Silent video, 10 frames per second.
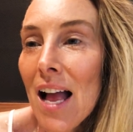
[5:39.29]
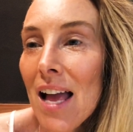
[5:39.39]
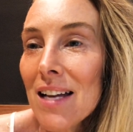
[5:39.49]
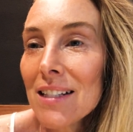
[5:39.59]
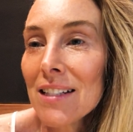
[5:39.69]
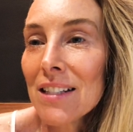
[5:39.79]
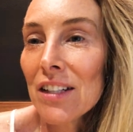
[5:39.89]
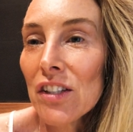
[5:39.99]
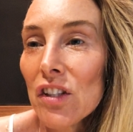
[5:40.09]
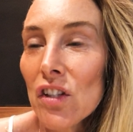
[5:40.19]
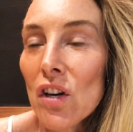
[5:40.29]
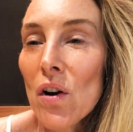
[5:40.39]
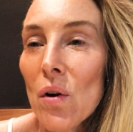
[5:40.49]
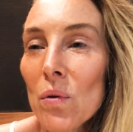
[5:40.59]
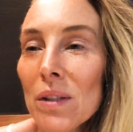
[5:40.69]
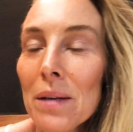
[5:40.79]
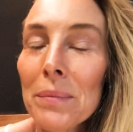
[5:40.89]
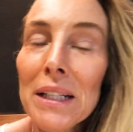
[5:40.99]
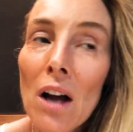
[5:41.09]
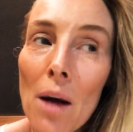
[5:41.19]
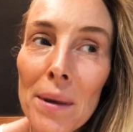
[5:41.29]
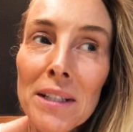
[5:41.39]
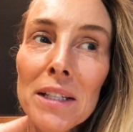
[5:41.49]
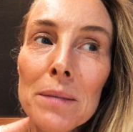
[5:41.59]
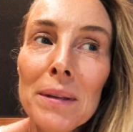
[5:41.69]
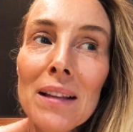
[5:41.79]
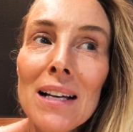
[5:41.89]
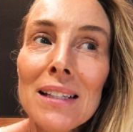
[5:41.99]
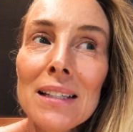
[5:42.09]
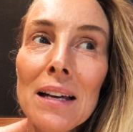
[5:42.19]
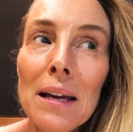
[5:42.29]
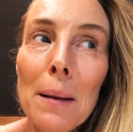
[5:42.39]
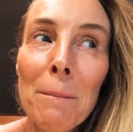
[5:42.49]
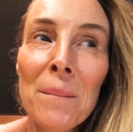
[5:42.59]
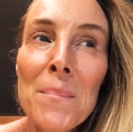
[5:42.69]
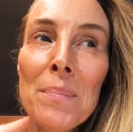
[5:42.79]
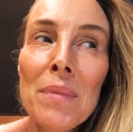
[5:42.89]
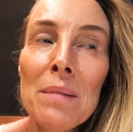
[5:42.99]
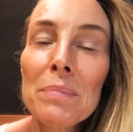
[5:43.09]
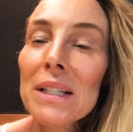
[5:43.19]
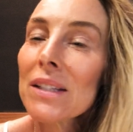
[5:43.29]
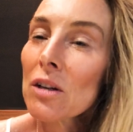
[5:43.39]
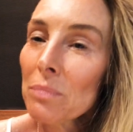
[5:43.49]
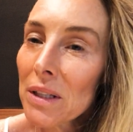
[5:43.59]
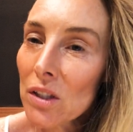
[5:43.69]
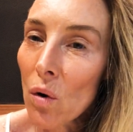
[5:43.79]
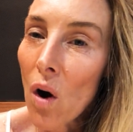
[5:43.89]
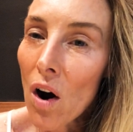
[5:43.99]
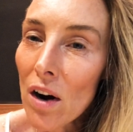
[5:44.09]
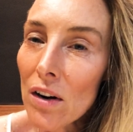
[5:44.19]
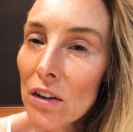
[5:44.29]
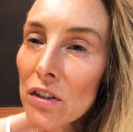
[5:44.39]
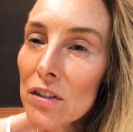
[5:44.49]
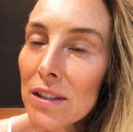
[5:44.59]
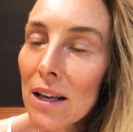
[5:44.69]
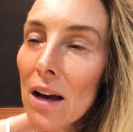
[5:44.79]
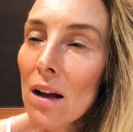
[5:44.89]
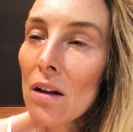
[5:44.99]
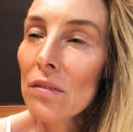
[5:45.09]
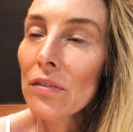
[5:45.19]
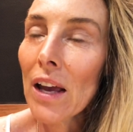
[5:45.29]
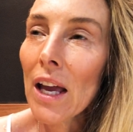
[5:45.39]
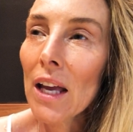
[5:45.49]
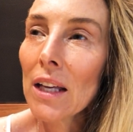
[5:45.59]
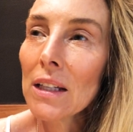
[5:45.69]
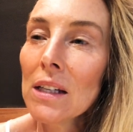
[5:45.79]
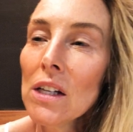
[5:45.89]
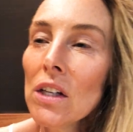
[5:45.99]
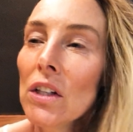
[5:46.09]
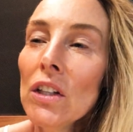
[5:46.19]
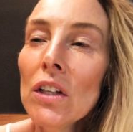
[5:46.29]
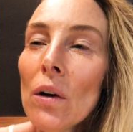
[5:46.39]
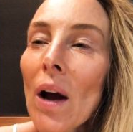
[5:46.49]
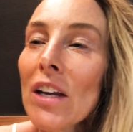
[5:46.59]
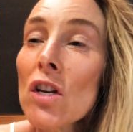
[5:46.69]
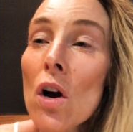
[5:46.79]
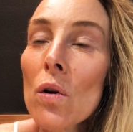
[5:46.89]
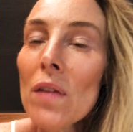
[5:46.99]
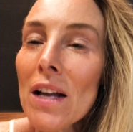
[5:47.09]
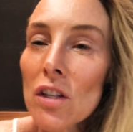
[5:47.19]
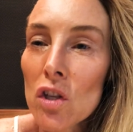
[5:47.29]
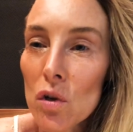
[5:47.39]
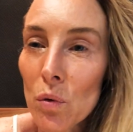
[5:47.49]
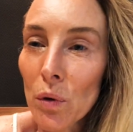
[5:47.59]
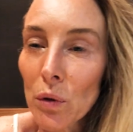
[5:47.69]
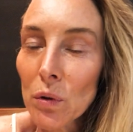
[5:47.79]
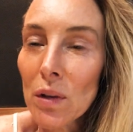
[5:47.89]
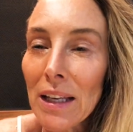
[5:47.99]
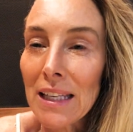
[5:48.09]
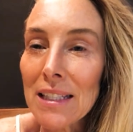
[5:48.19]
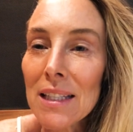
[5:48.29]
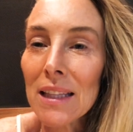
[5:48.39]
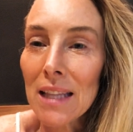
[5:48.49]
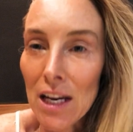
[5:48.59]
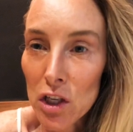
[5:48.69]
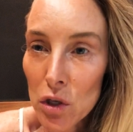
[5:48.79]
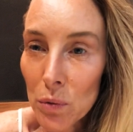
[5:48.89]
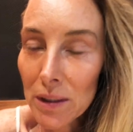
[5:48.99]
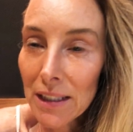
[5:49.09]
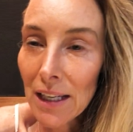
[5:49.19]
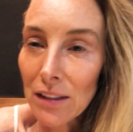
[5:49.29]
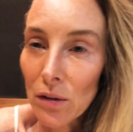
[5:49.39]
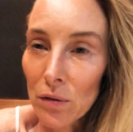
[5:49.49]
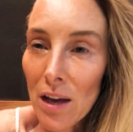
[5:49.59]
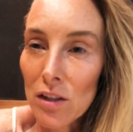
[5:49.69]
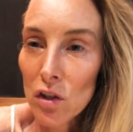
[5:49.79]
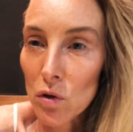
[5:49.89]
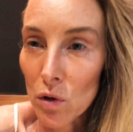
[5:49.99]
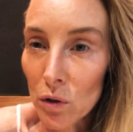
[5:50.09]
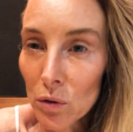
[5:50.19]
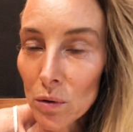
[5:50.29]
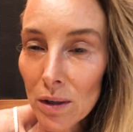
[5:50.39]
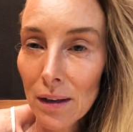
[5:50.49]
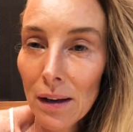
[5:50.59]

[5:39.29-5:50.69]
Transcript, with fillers: And so somebody commented to me last night, please don't be so hard on yourself. And, you know, I know that's true. Like intellectually, I know that's true.